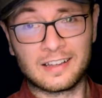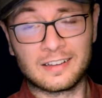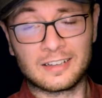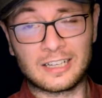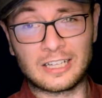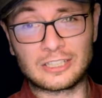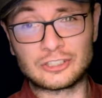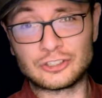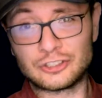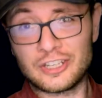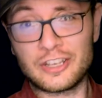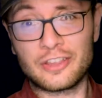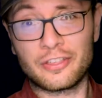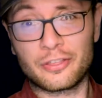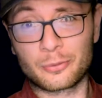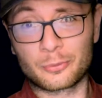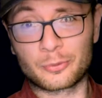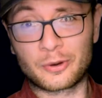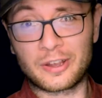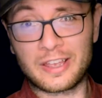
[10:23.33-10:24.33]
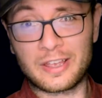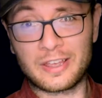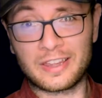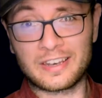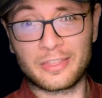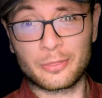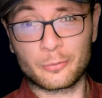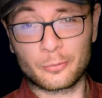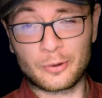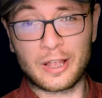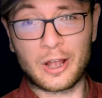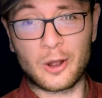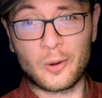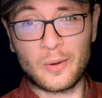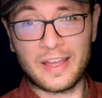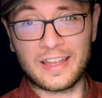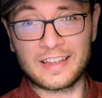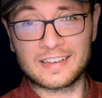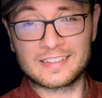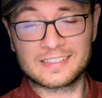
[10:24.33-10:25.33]
a G3 and
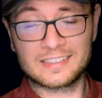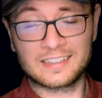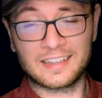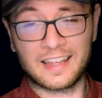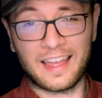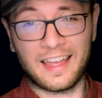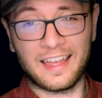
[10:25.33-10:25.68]
308